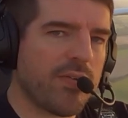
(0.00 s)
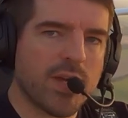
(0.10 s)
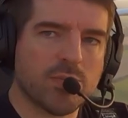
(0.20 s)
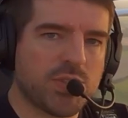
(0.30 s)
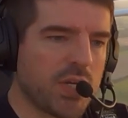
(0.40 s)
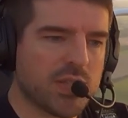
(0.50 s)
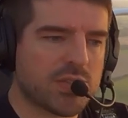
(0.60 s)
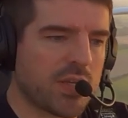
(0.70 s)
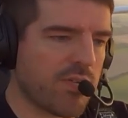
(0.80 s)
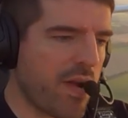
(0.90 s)
if it was
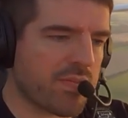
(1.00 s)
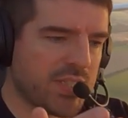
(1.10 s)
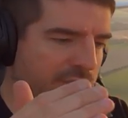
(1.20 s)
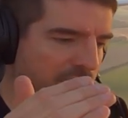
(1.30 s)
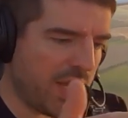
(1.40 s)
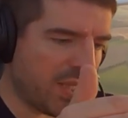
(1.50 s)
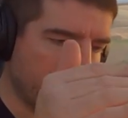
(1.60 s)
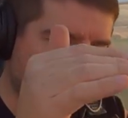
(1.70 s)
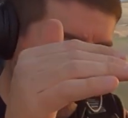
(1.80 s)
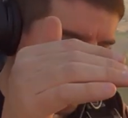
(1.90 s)
just the gravity feed
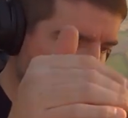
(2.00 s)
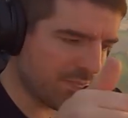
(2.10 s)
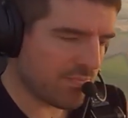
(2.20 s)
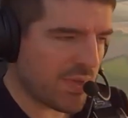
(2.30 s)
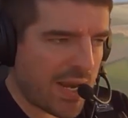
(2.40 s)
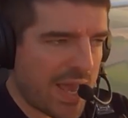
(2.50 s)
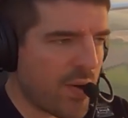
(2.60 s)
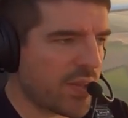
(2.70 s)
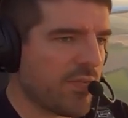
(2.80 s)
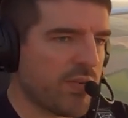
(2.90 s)
that was
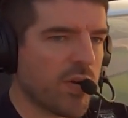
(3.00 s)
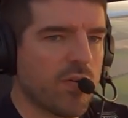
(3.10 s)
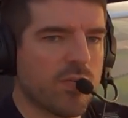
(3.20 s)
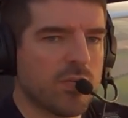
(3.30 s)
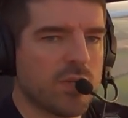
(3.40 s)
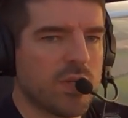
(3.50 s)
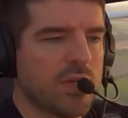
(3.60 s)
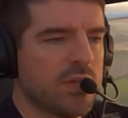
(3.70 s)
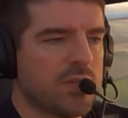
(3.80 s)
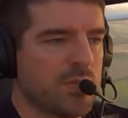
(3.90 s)
allowing the fuel
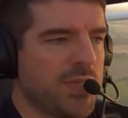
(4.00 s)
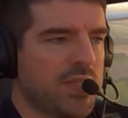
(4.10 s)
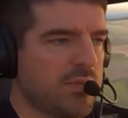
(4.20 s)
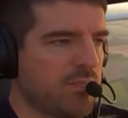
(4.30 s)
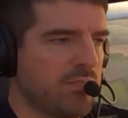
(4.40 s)
to be